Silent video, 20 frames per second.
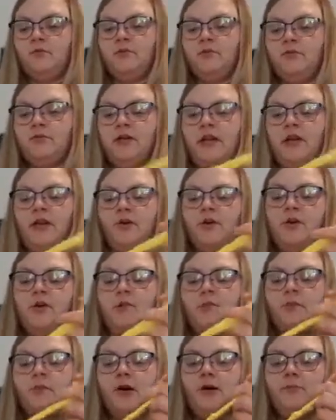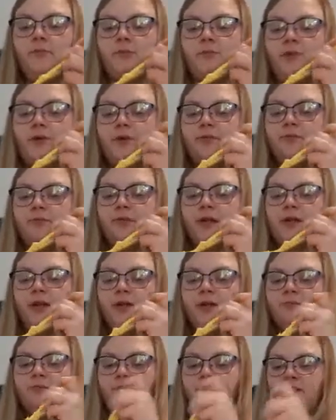stay-at-home mom boredom thing
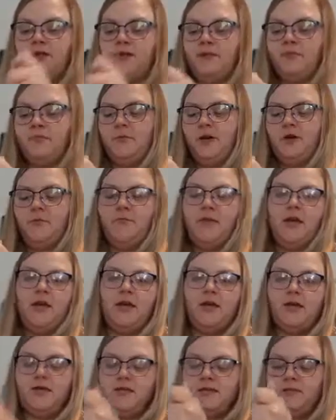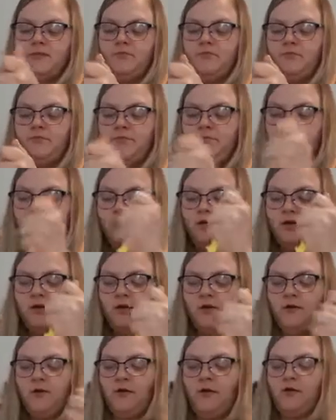I'm starting, mukbangs.
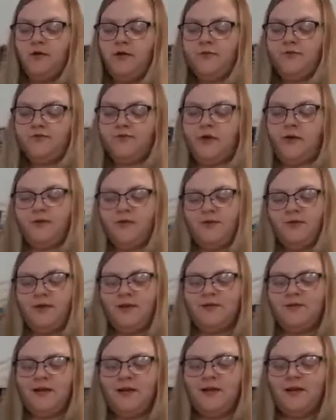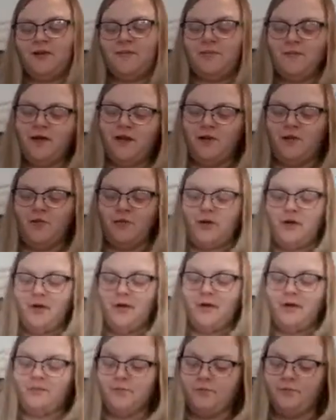Everybody's like, a muck
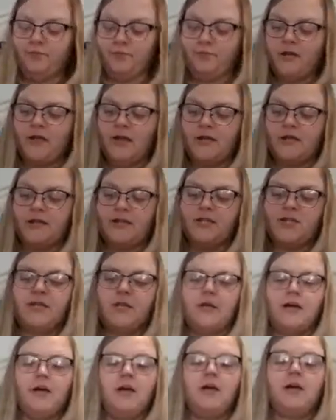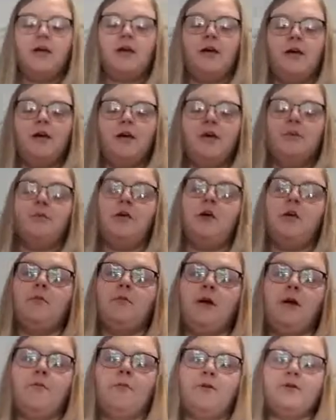what? I did share on
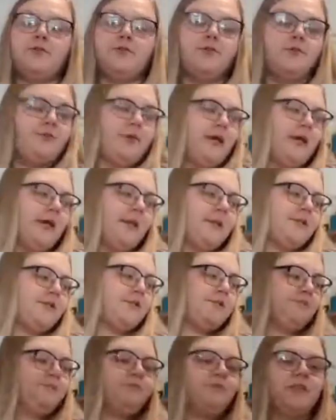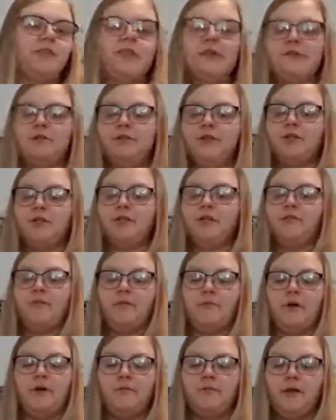my personal page the definition of a
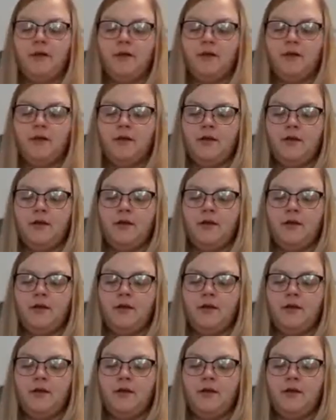mukbang.